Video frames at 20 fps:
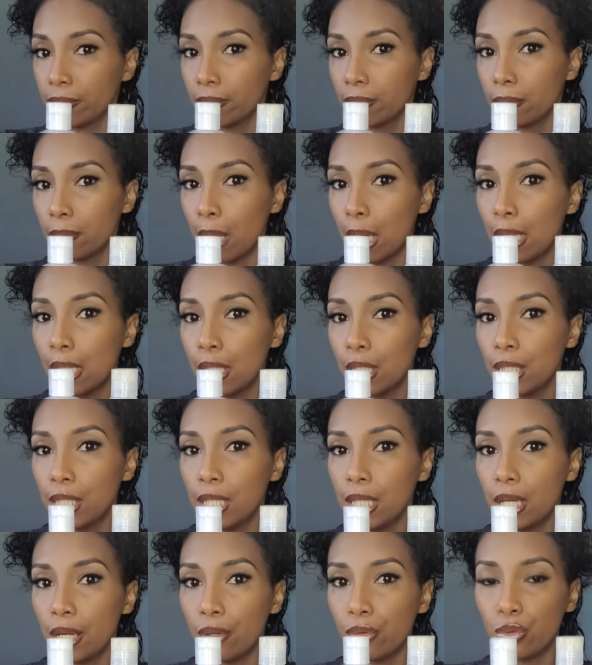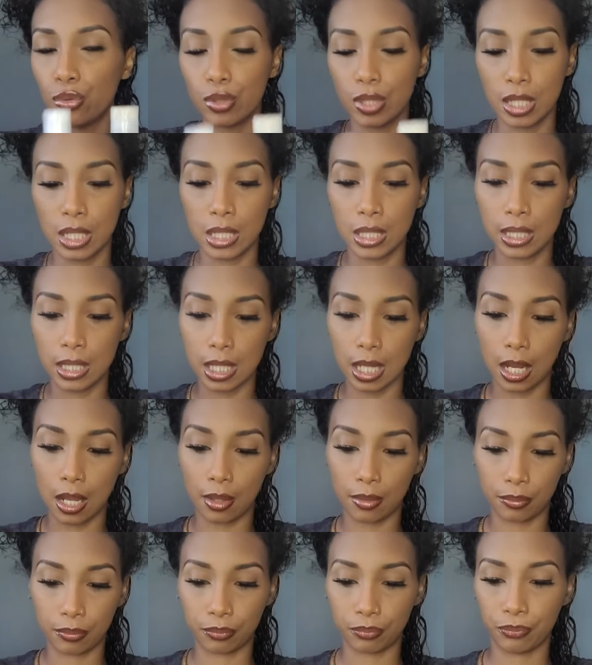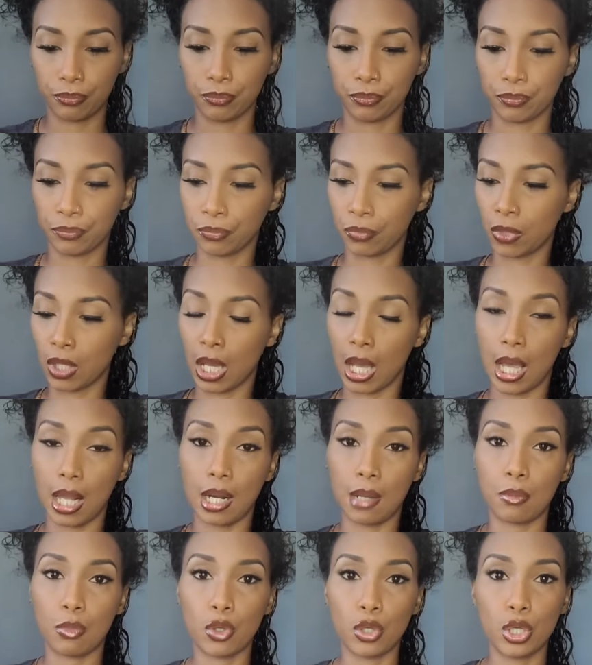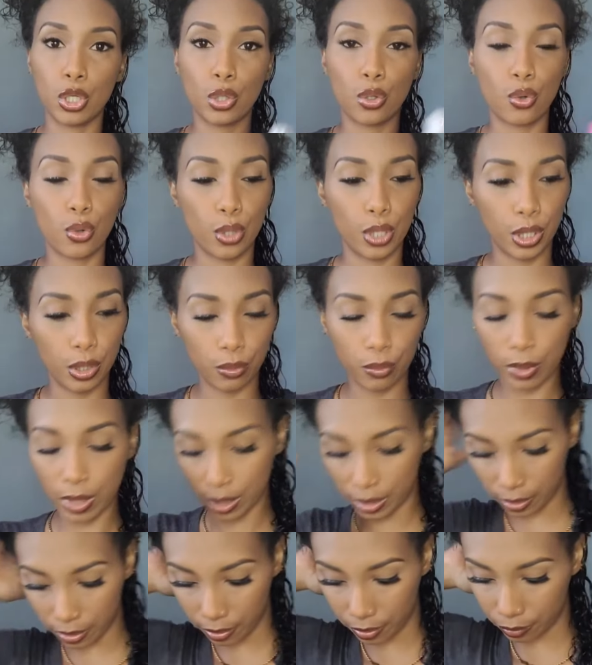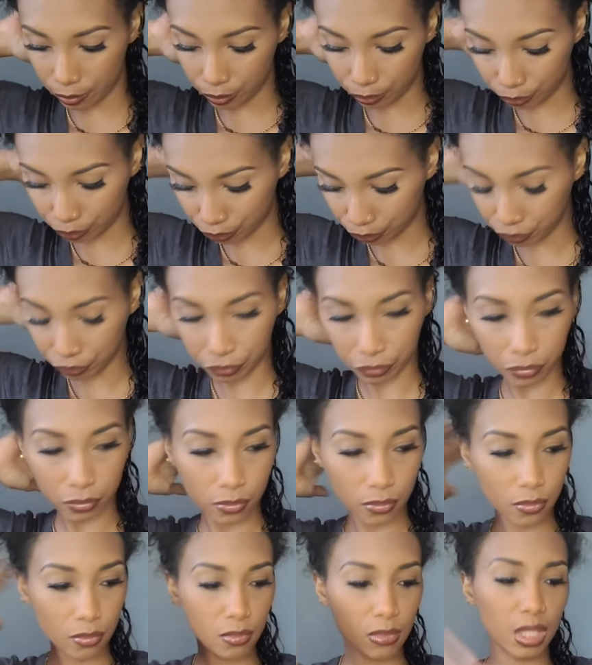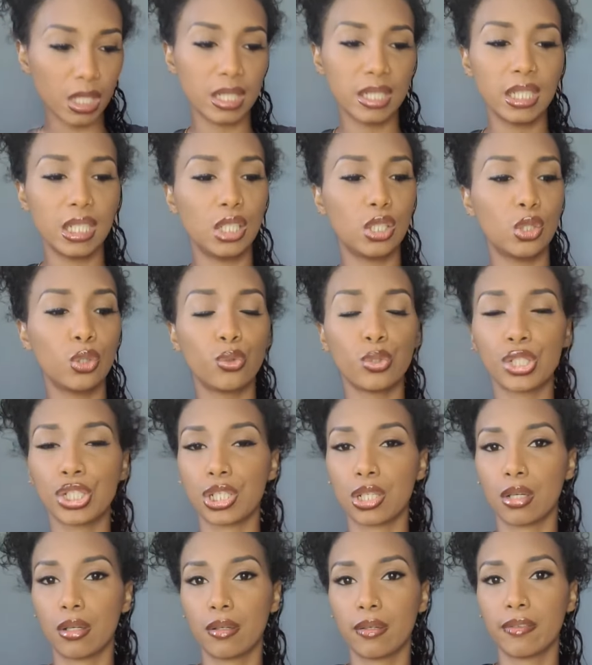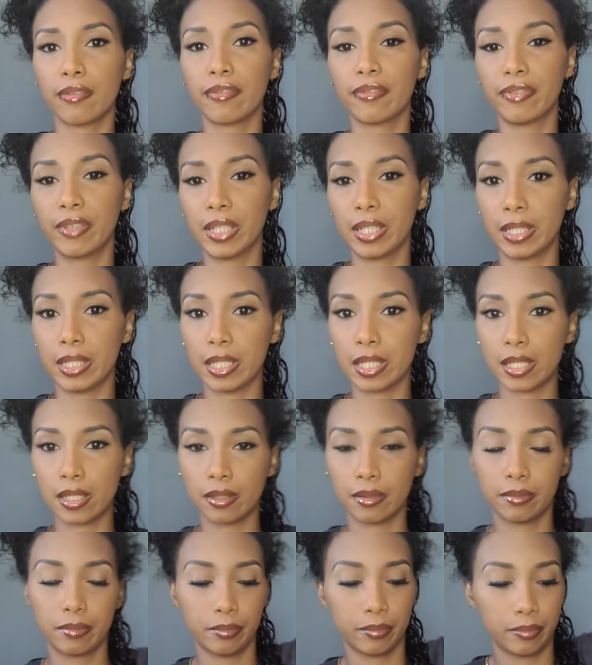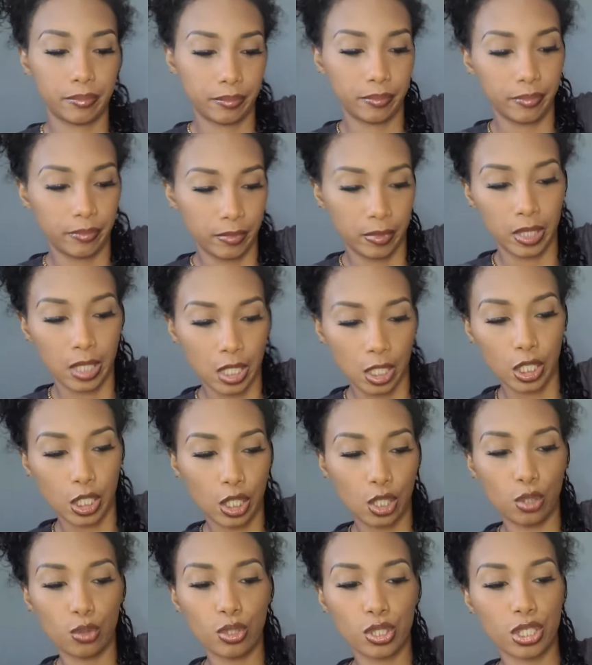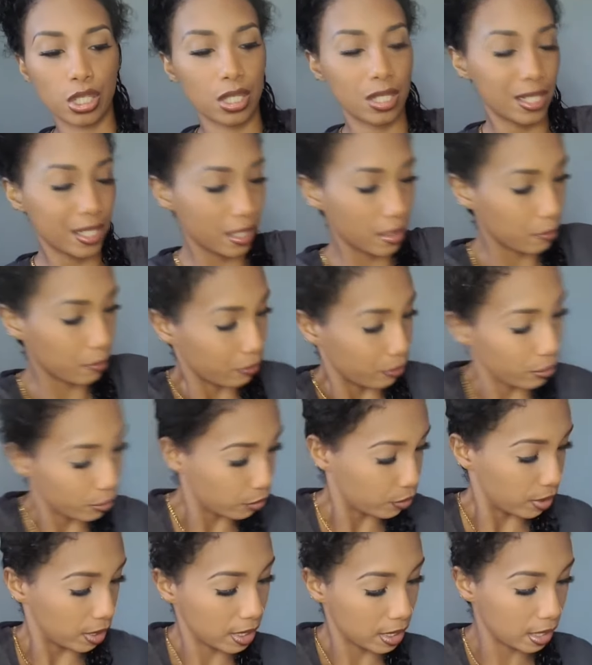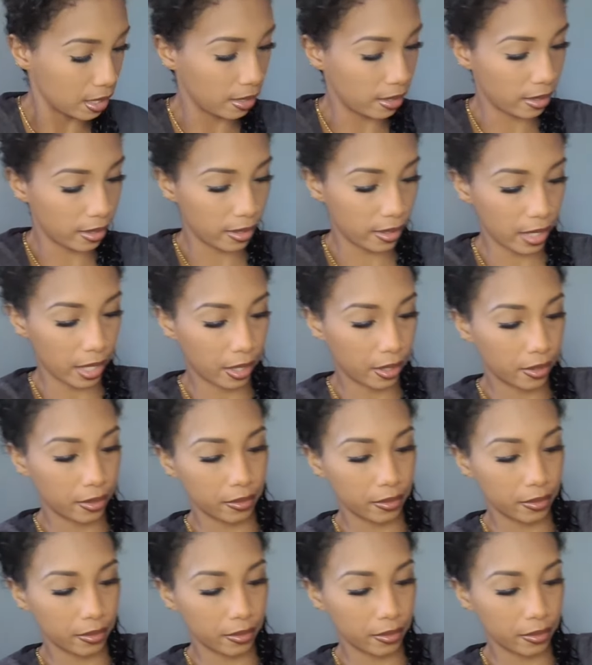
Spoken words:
my curly hair routine today. And I'm gonna go in with the lotion first. The lotion is pretty thick.